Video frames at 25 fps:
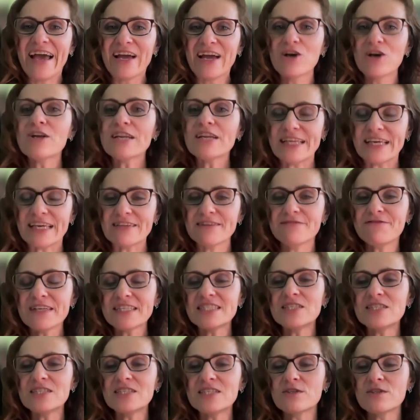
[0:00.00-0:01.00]
Gollening, the
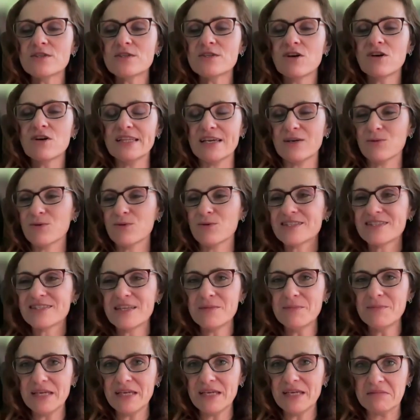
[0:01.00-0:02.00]
Flester was gollening. What
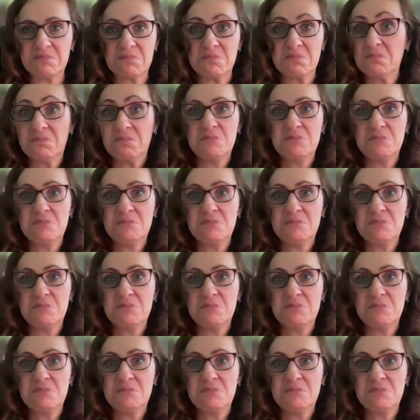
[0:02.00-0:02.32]
does it mean?